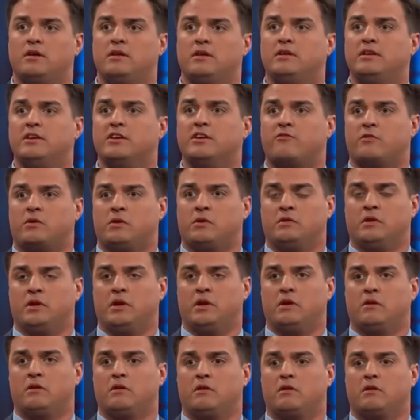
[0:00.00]

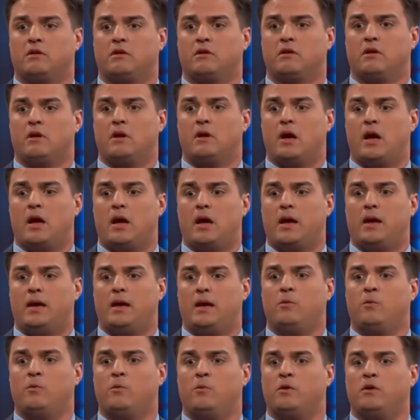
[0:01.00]
differently,
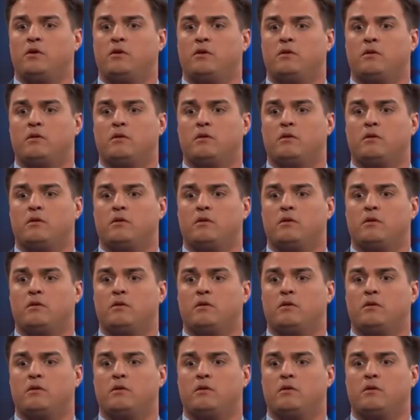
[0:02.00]
it would